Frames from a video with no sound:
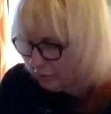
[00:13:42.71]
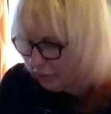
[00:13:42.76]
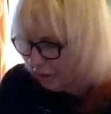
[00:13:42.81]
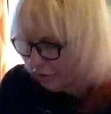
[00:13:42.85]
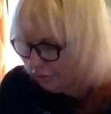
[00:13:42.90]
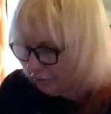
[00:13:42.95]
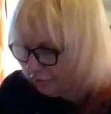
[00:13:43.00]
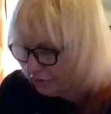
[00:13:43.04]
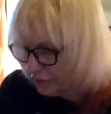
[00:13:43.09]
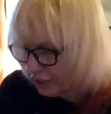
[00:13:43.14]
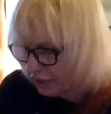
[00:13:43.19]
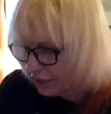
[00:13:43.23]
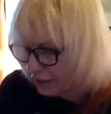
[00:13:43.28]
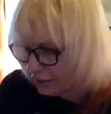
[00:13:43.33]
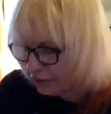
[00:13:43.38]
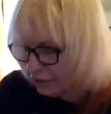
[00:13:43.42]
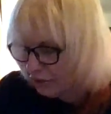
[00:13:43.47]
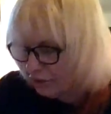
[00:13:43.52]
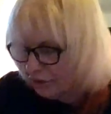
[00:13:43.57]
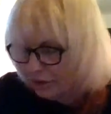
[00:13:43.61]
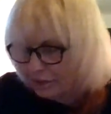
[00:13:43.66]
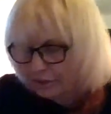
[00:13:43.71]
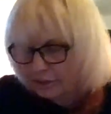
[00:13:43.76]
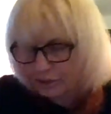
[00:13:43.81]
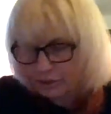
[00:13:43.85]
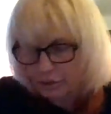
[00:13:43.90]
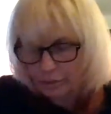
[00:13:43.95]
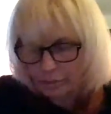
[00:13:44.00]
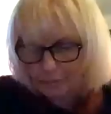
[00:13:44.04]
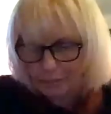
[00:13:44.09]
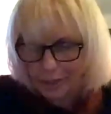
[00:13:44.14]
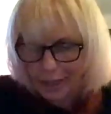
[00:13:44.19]
I feel like they're on
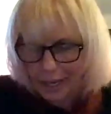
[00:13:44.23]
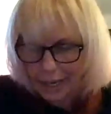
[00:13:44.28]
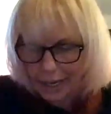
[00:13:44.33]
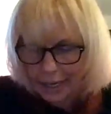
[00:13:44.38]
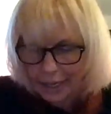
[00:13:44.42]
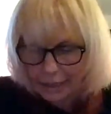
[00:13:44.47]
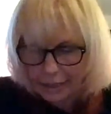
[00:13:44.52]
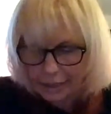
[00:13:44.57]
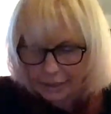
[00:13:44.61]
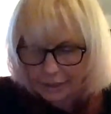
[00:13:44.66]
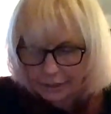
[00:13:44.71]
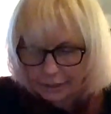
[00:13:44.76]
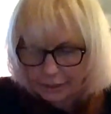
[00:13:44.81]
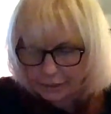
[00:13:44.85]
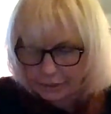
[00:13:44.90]
your back.